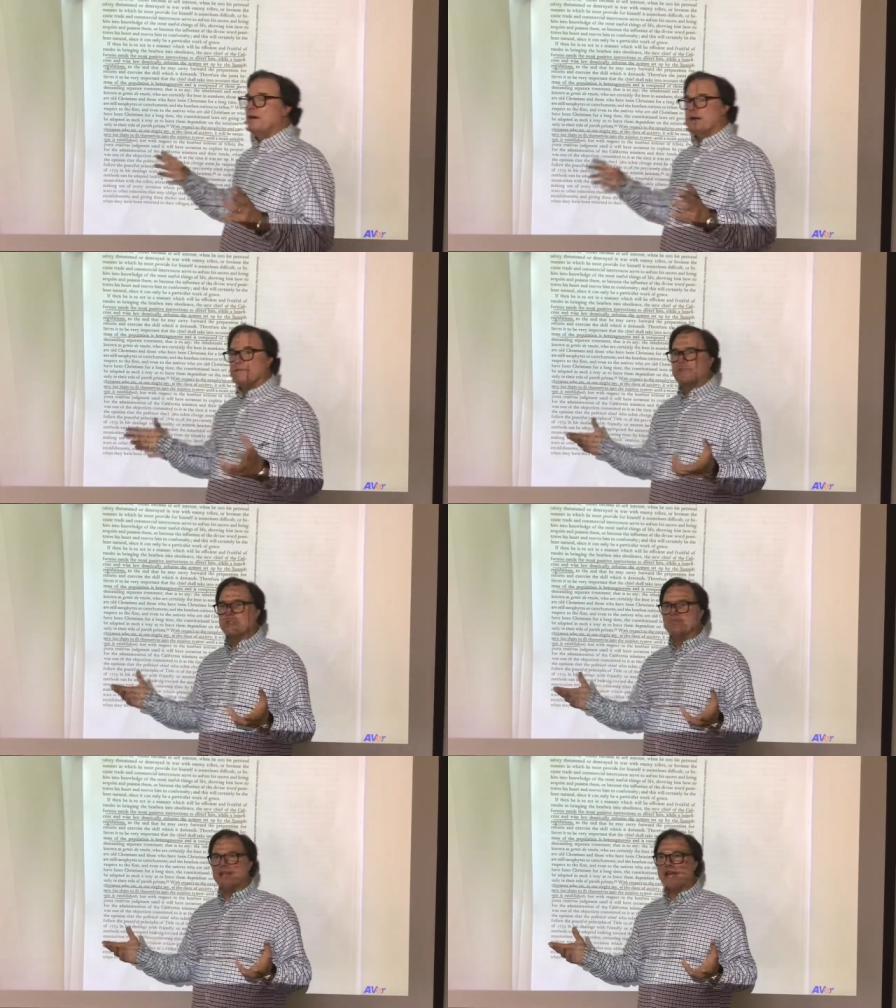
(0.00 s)
of
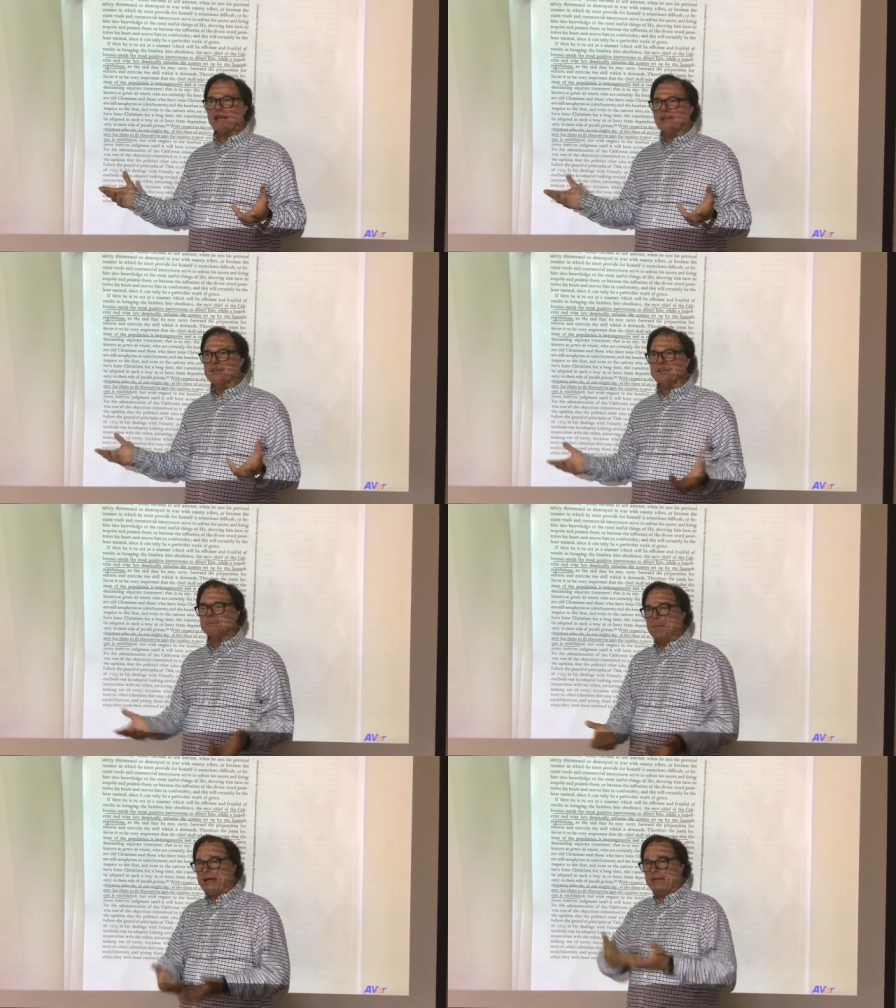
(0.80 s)
society. The
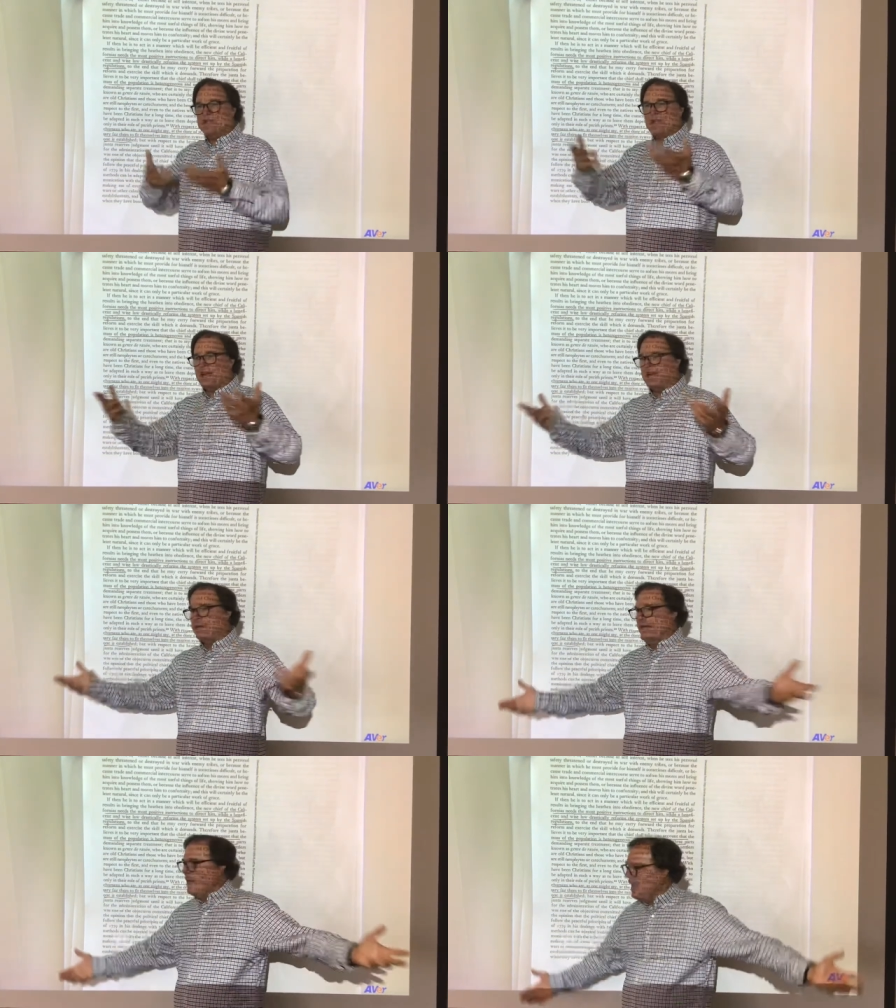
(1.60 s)
Spanish had,
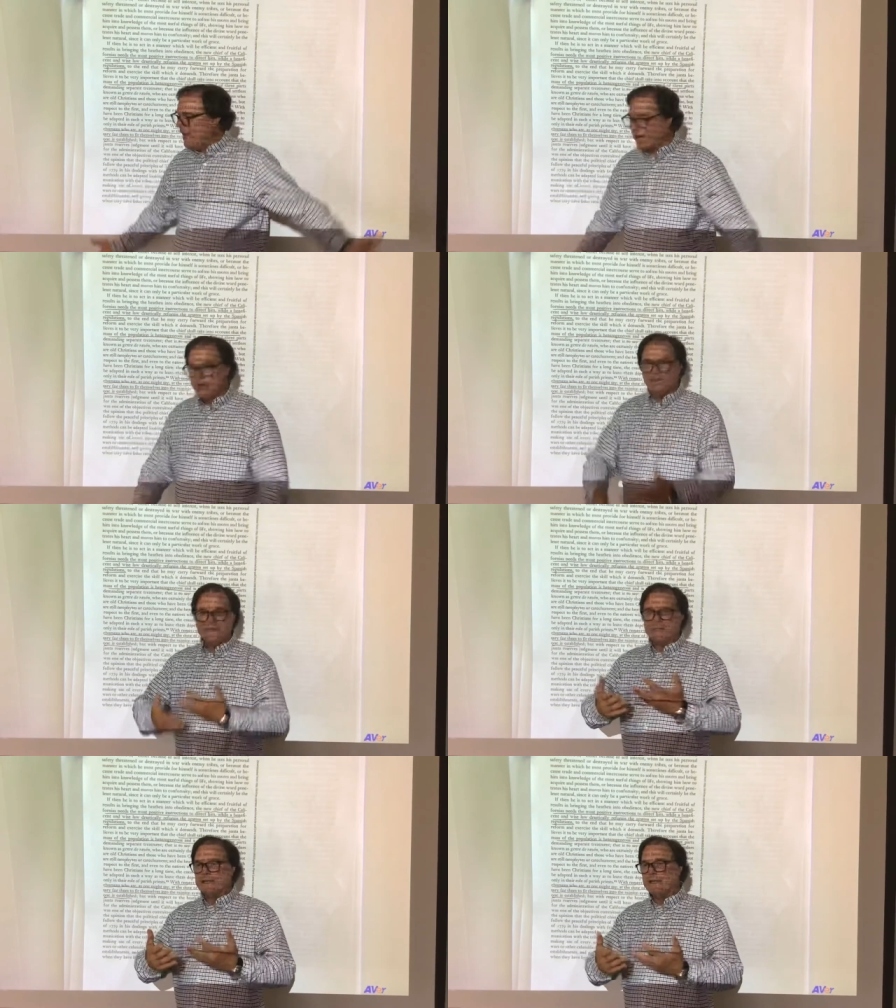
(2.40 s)
had all
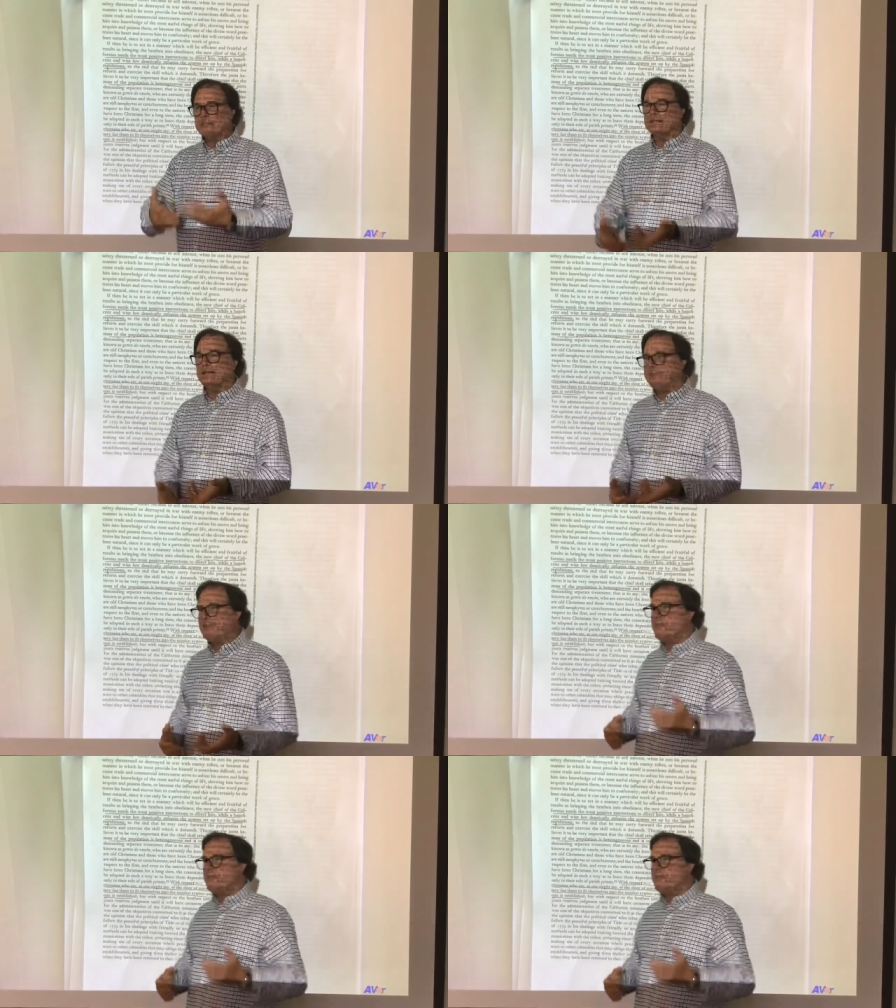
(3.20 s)
these Indians living in